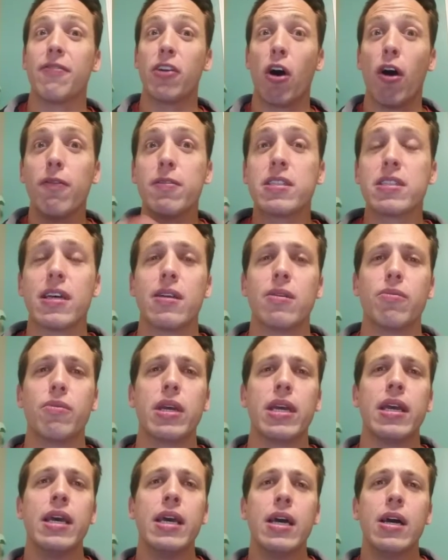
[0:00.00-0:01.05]
And all of a sudden
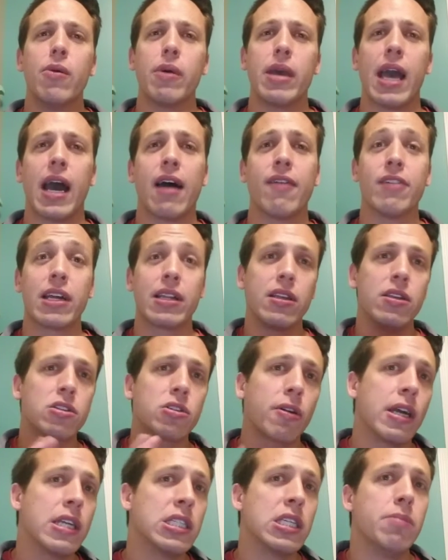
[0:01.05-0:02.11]
we we have like these
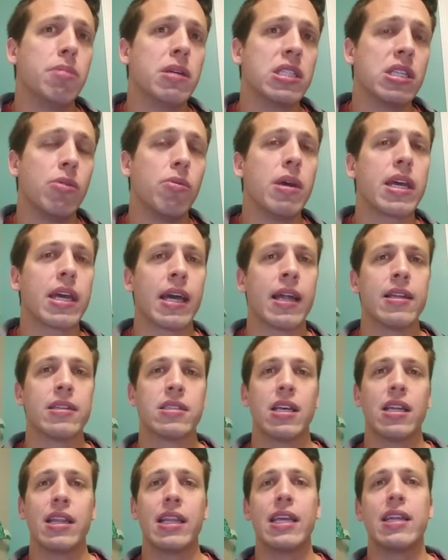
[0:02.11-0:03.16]
crazy busy weekends
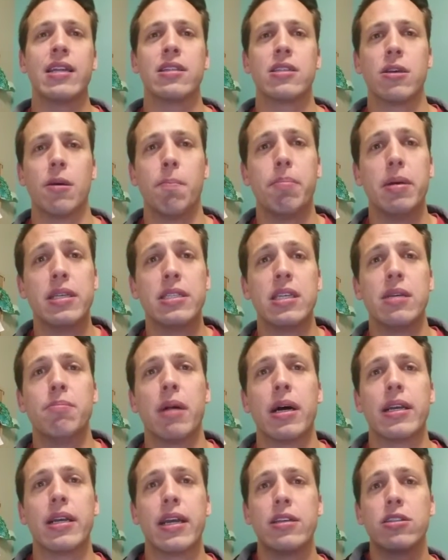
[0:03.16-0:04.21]
that lead into busy
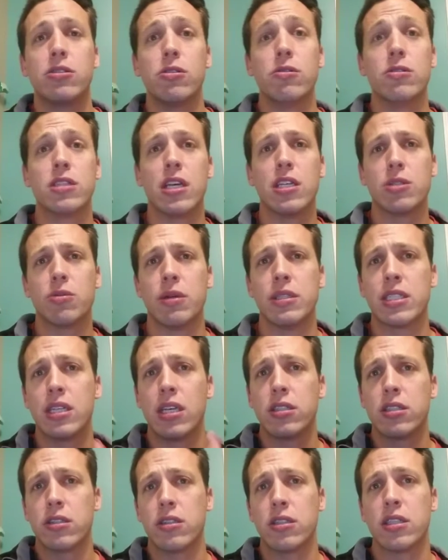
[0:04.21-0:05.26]
Mondays, Tuesdays,
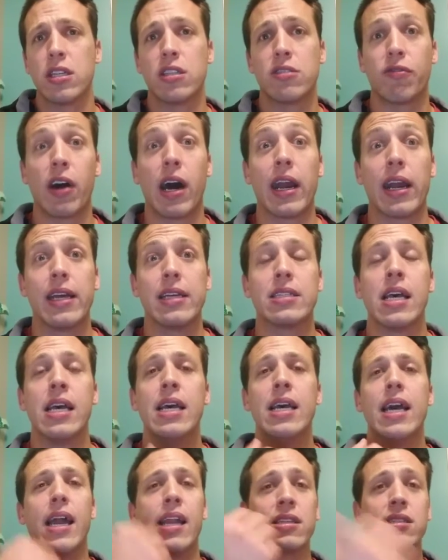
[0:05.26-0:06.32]
Wednesdays, Thursdays, Fridays,
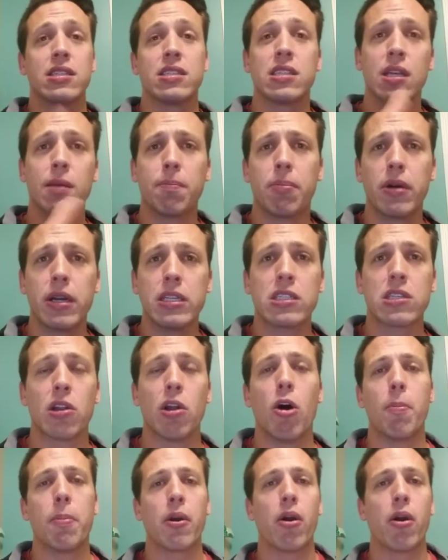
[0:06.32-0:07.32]
and it's a slippery slope.